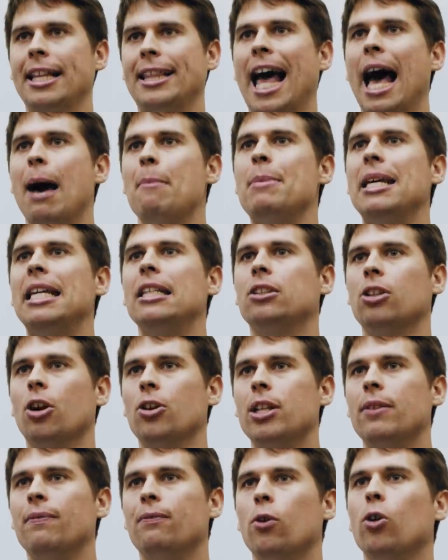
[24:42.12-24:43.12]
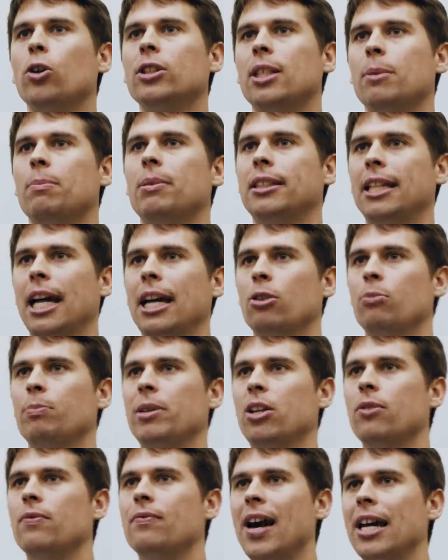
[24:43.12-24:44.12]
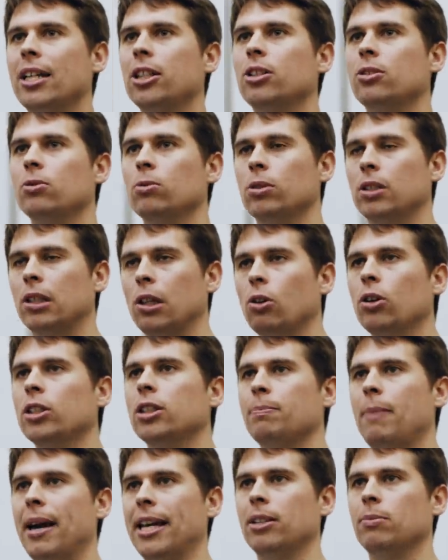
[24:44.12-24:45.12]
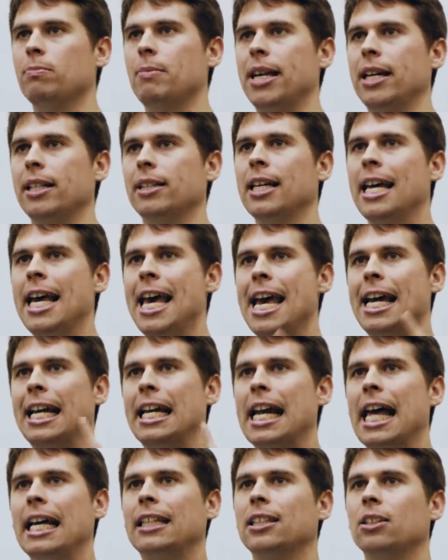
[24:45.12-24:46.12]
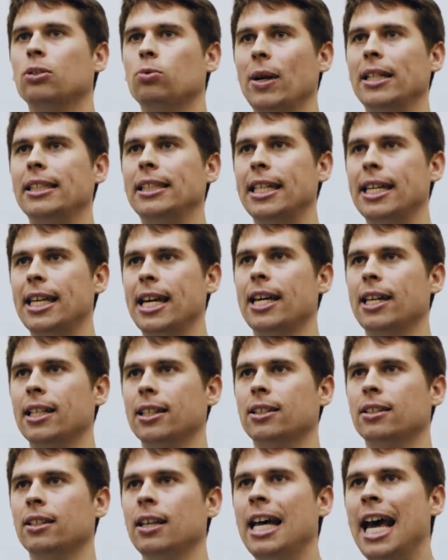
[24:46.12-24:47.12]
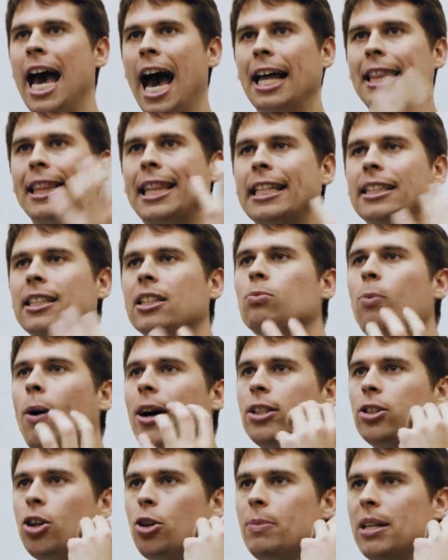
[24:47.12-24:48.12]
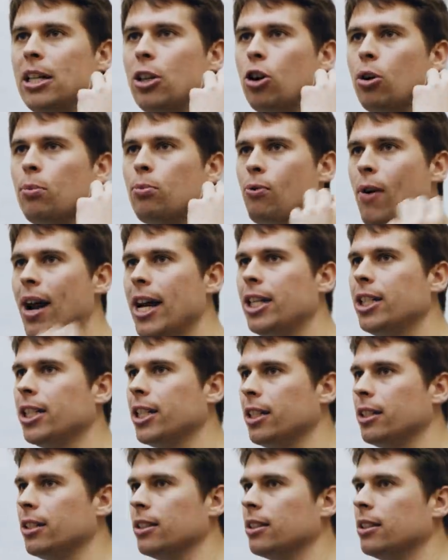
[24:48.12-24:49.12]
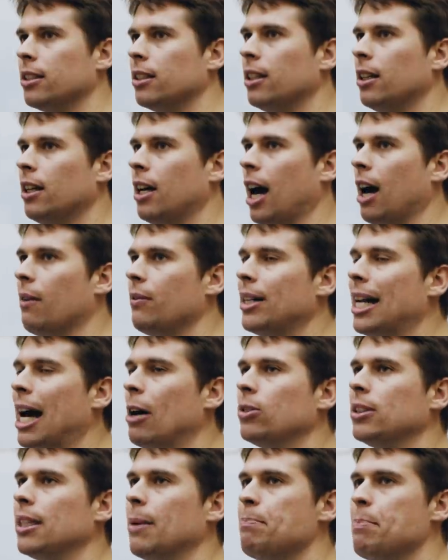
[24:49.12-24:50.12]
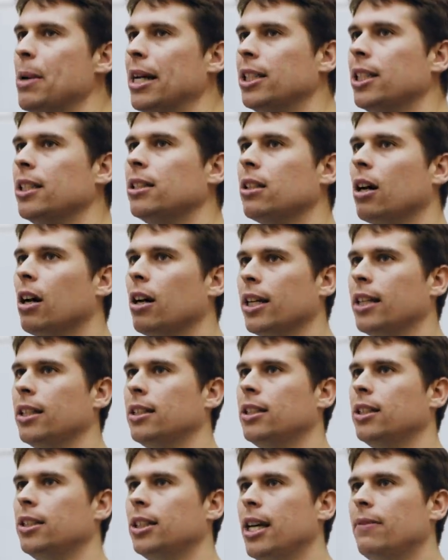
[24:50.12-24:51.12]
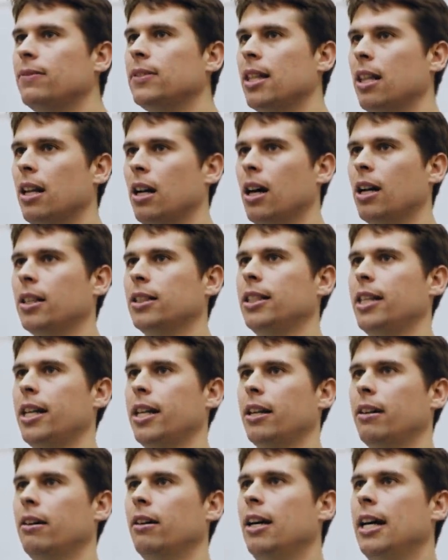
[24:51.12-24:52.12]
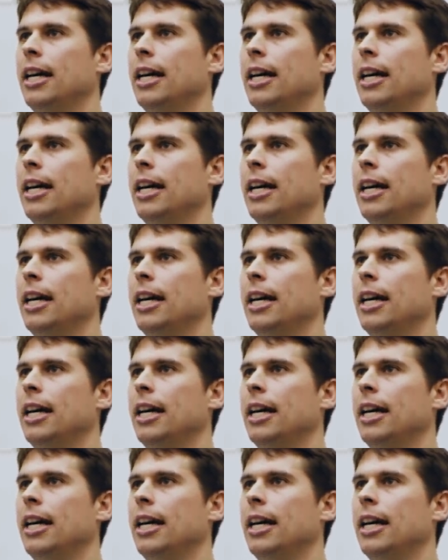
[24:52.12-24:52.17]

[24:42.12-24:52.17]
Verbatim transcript: That means only 40% will be conventional slaughter based meat in less than 20 years. And this is why so many corporations have announced ambitious targets to shift in the last year.